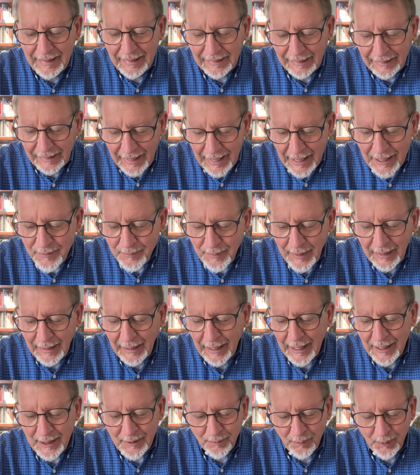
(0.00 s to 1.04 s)
line by
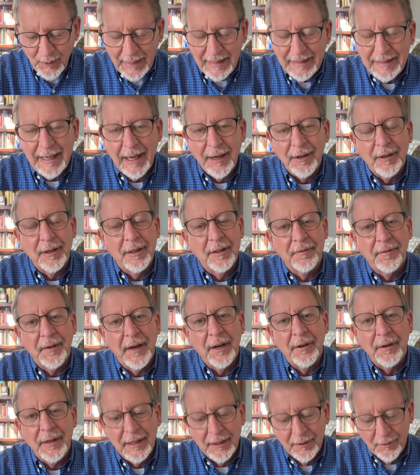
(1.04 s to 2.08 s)
line breakdown of the
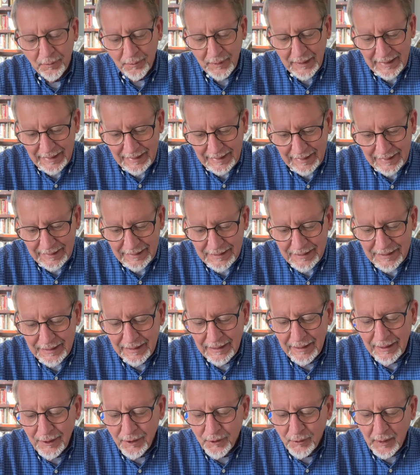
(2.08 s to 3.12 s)
variant readings,
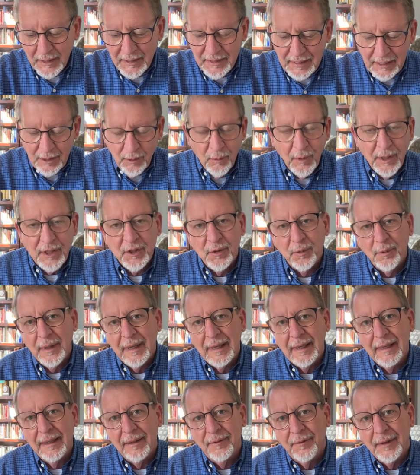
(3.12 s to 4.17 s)
tracing which
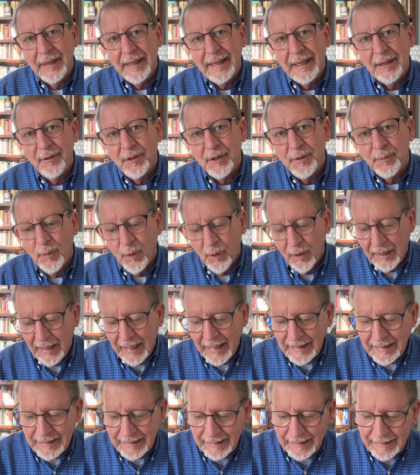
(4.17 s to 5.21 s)
re reading was more
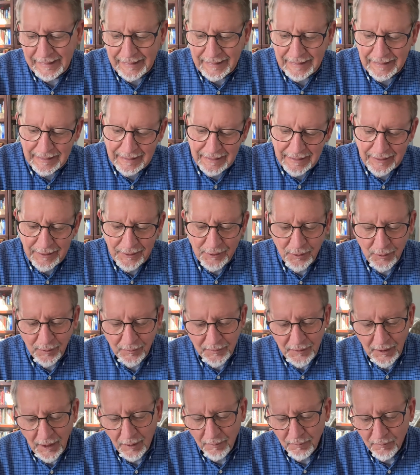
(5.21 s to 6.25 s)
likely to
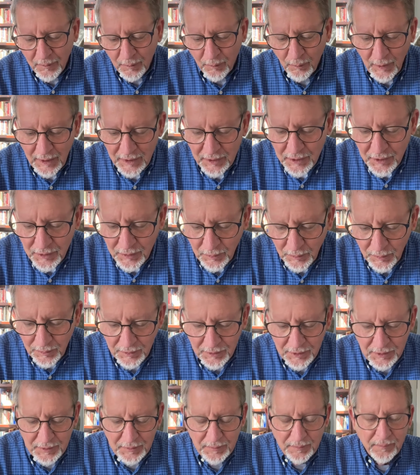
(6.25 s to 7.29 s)
have come from which
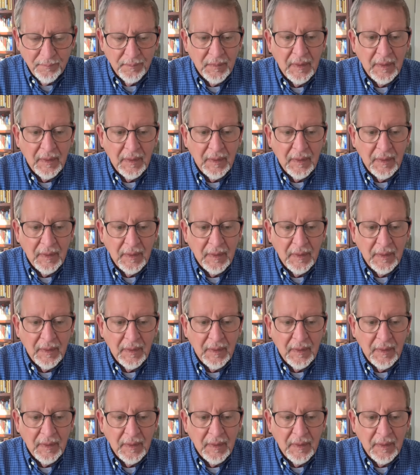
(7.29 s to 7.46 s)
source.